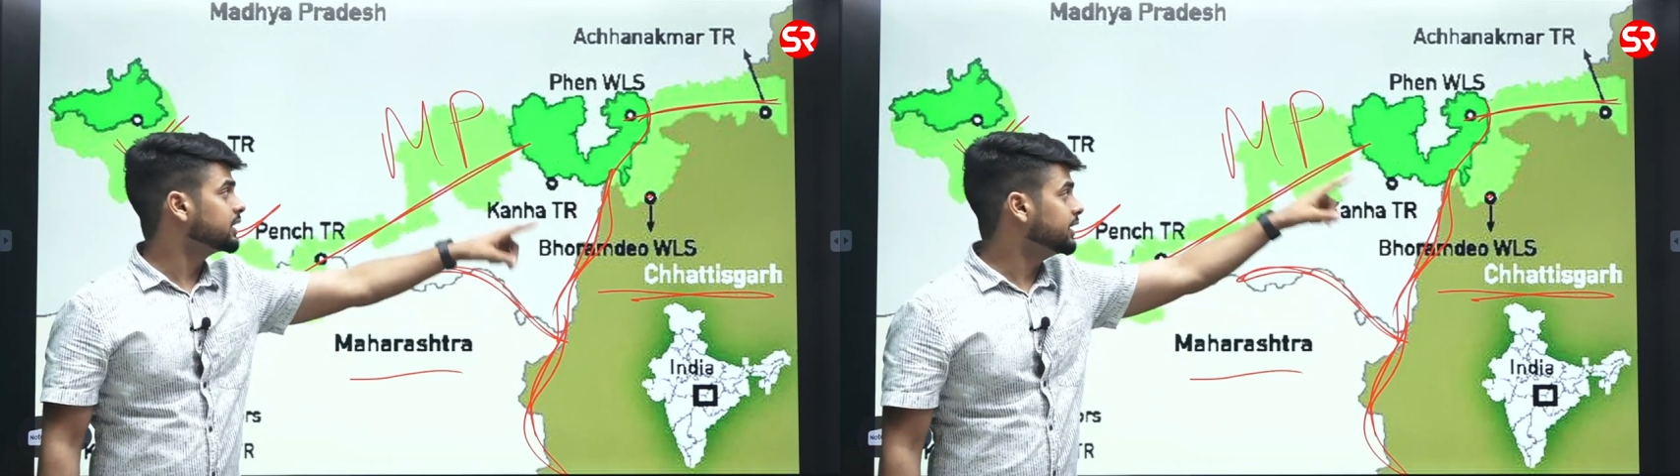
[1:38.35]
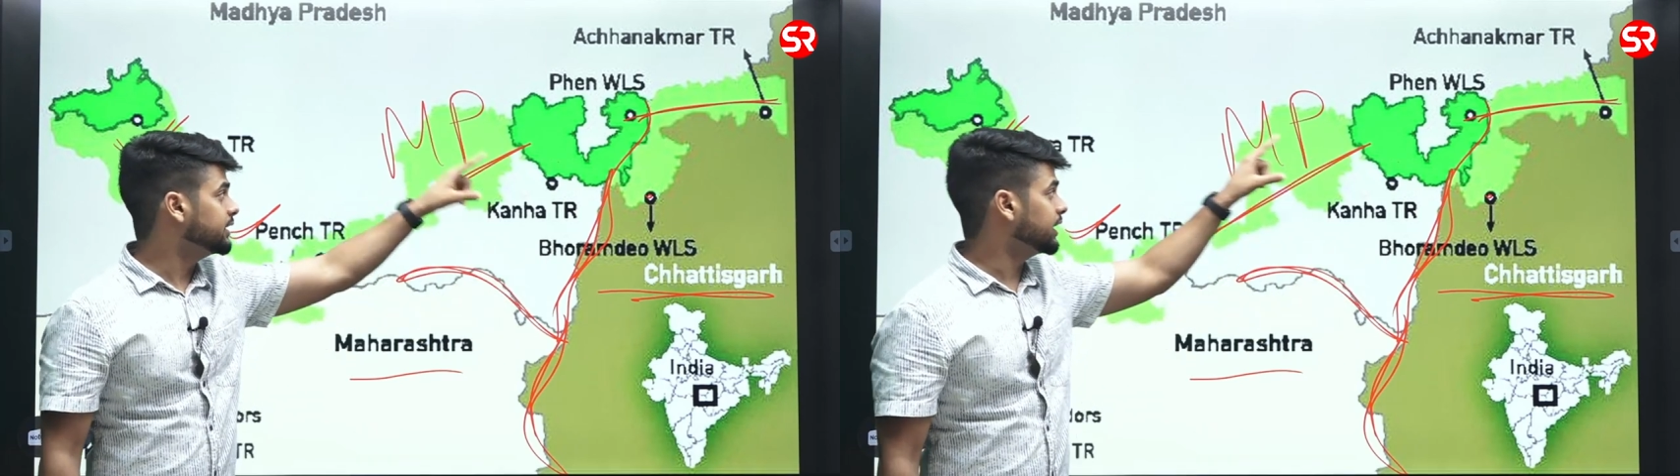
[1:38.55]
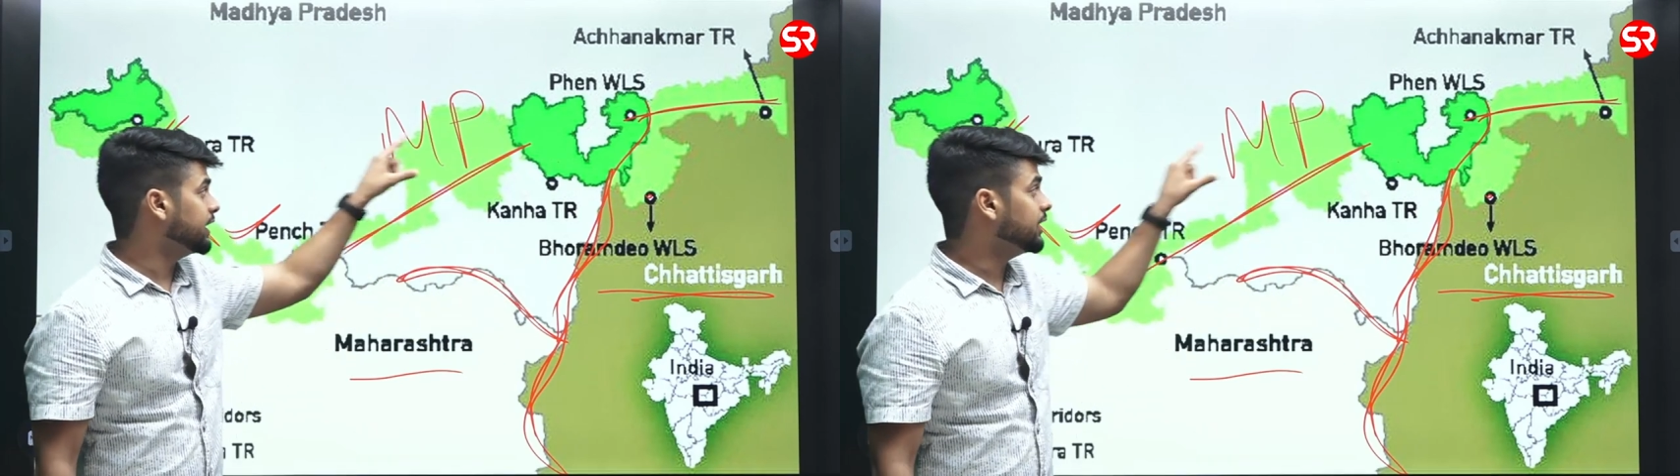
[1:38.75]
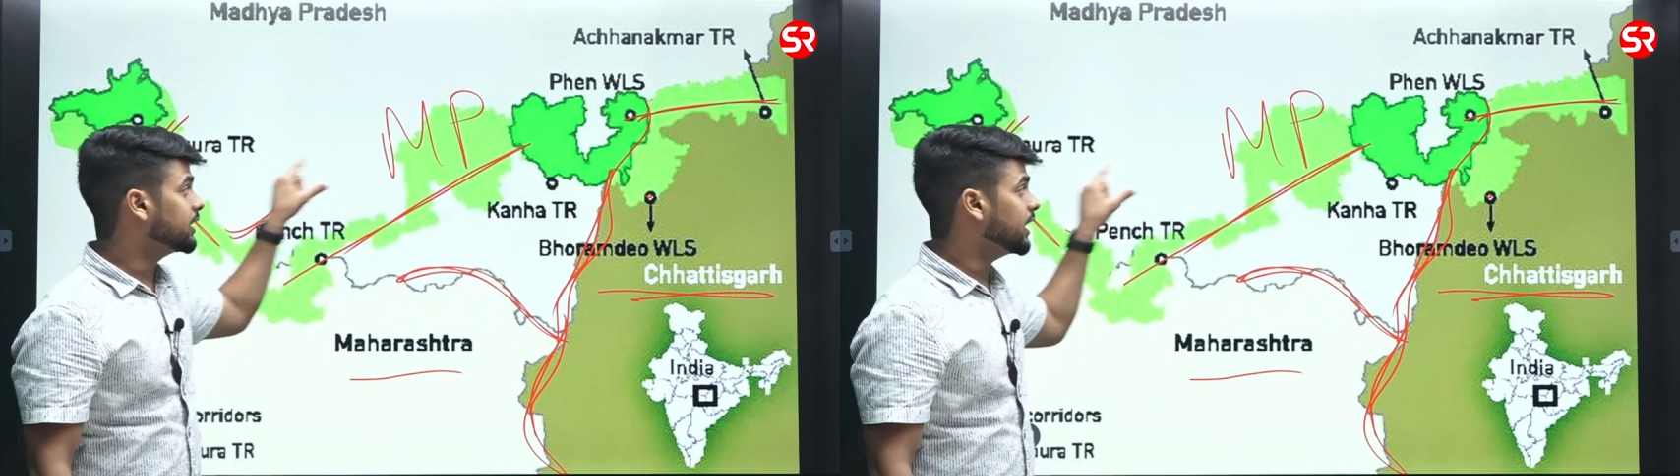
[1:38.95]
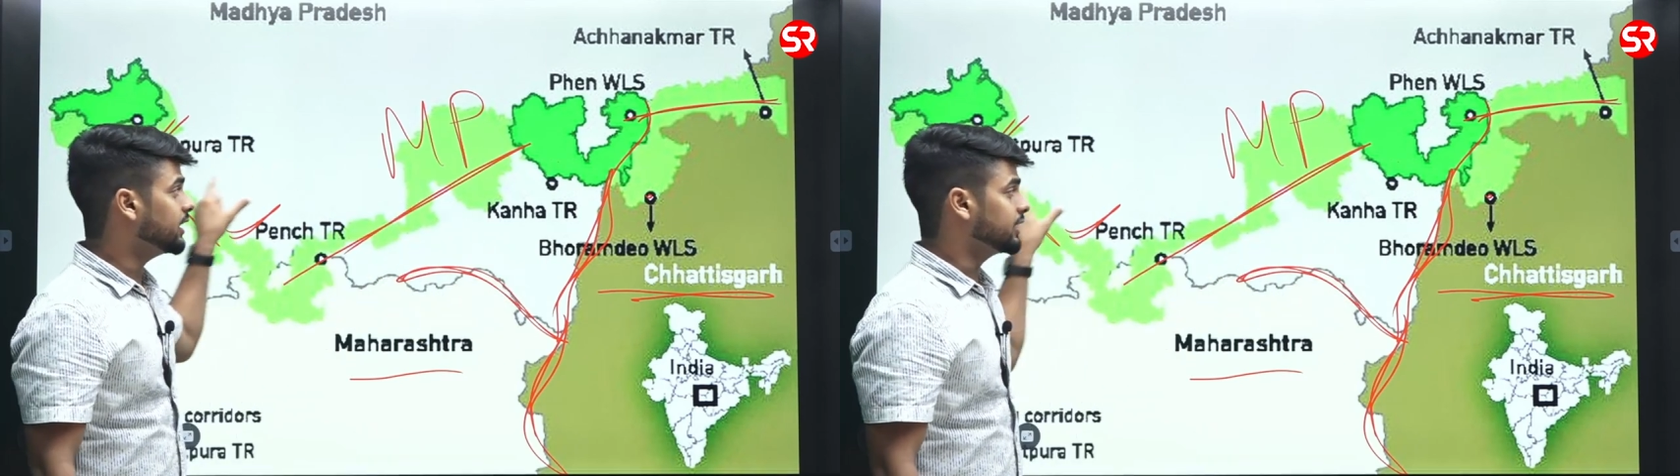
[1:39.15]
the
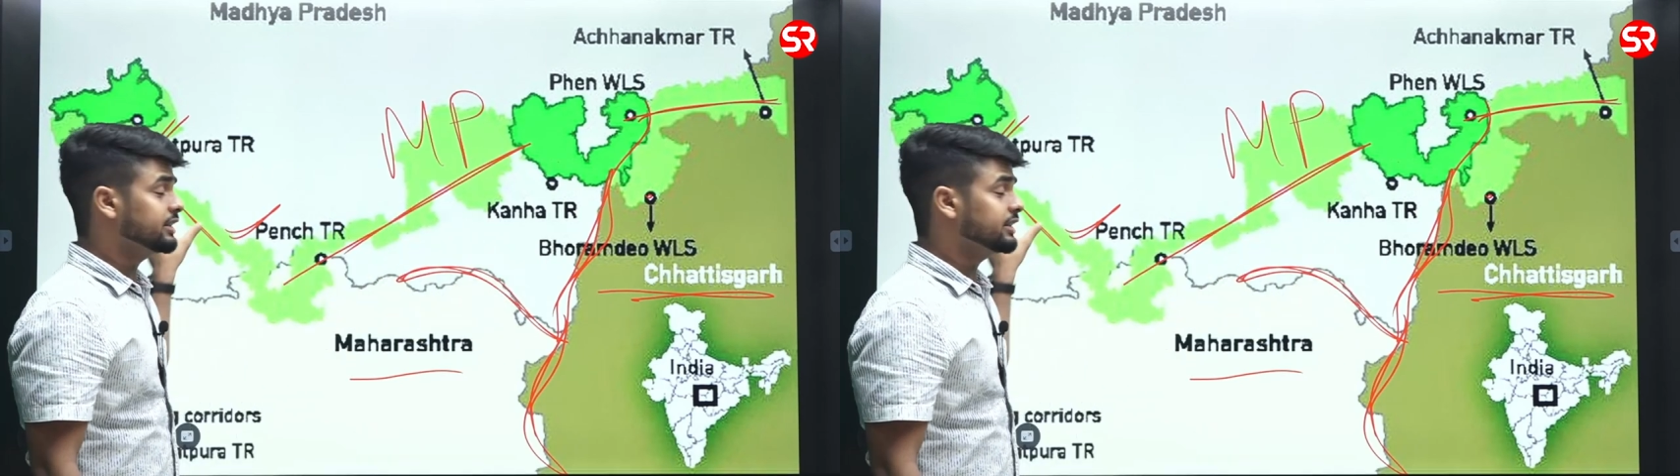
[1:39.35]
entire